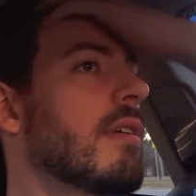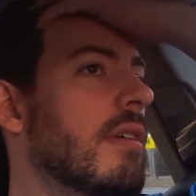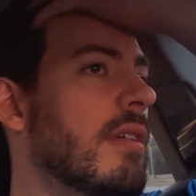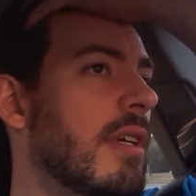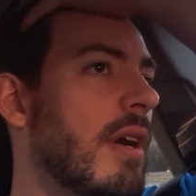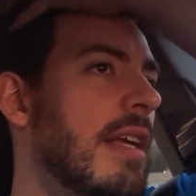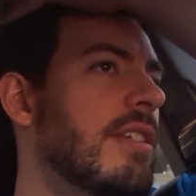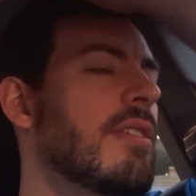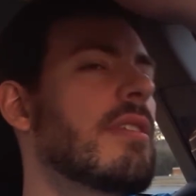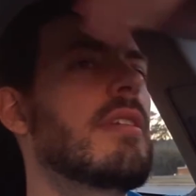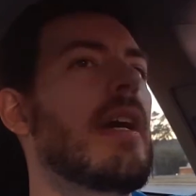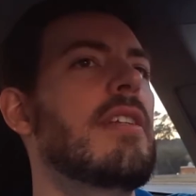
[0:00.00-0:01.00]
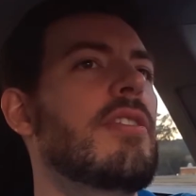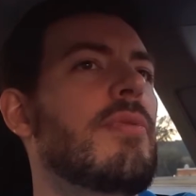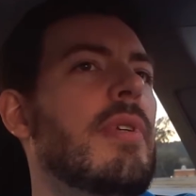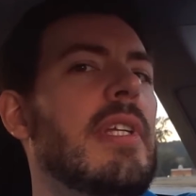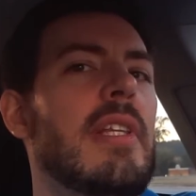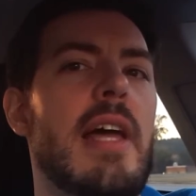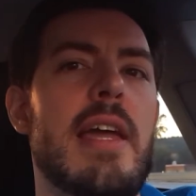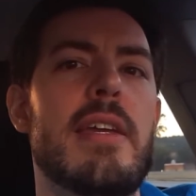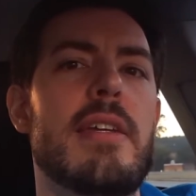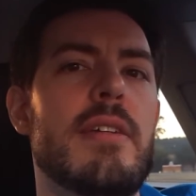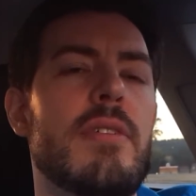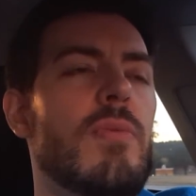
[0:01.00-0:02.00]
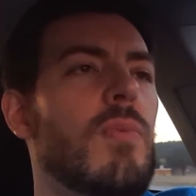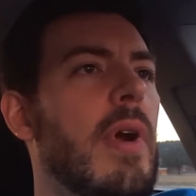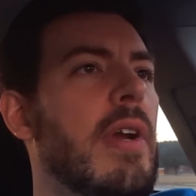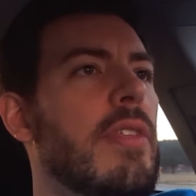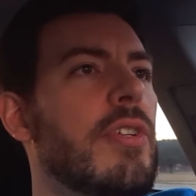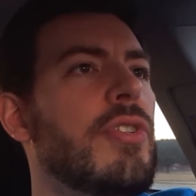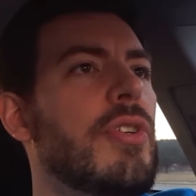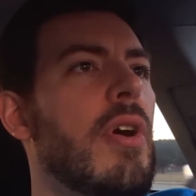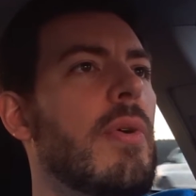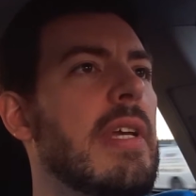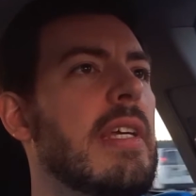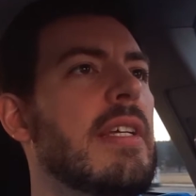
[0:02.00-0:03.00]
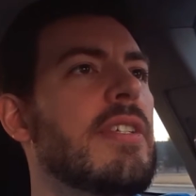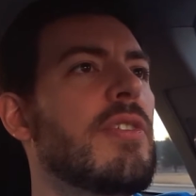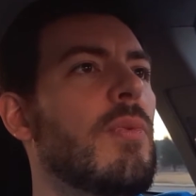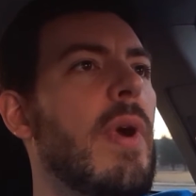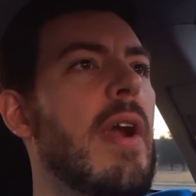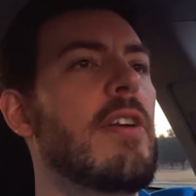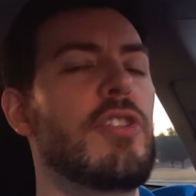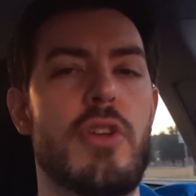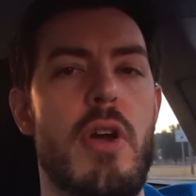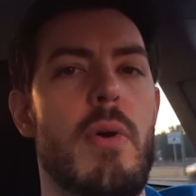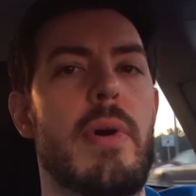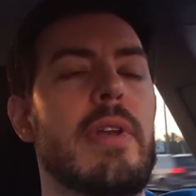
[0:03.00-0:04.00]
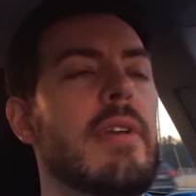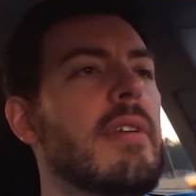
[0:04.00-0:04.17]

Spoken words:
you know, I just really like where this show is and where it's going.